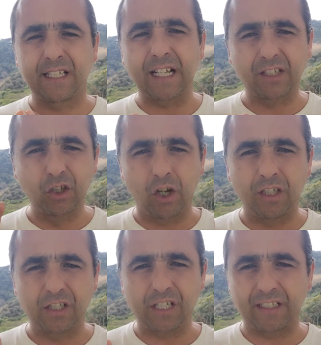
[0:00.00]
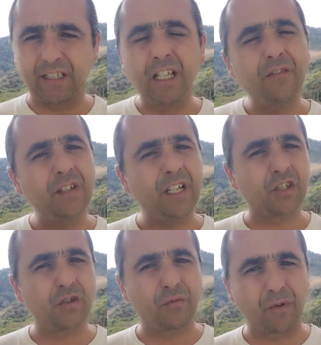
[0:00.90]
that knowledge that
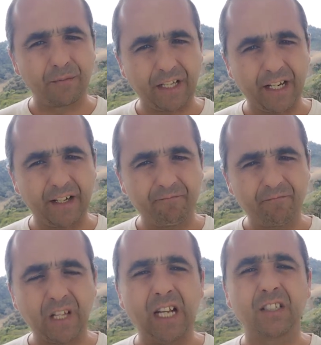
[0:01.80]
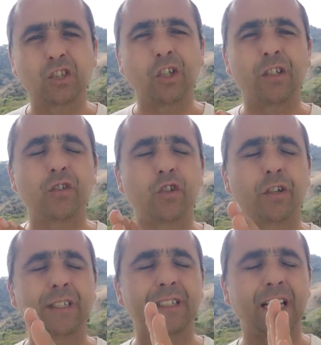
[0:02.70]
deviates you from there and turns
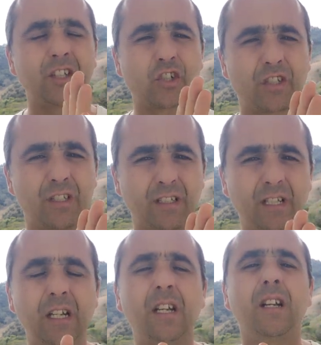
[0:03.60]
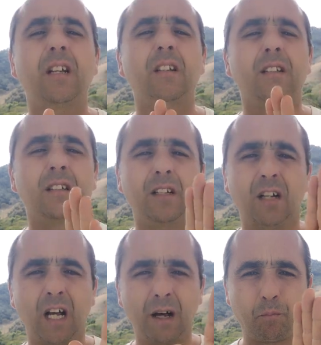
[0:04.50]
your attention
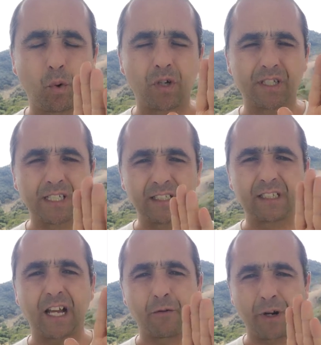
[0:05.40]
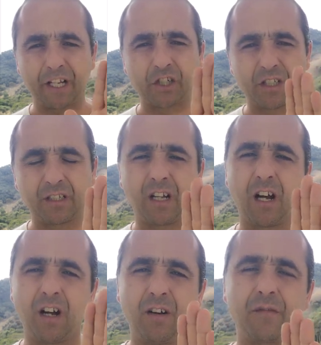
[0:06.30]
upwards in the direction
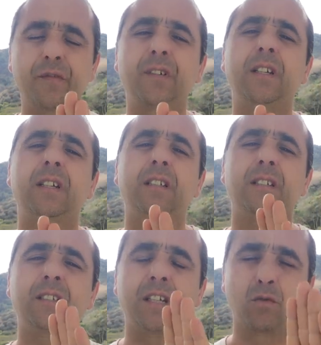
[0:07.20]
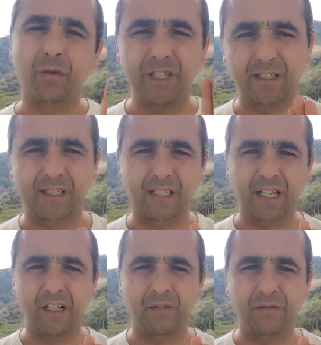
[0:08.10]
of the real
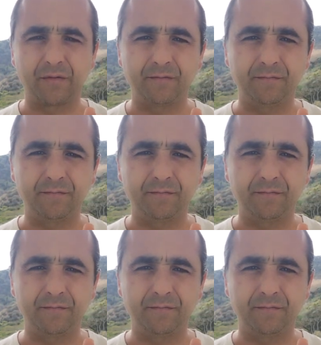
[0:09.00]
self.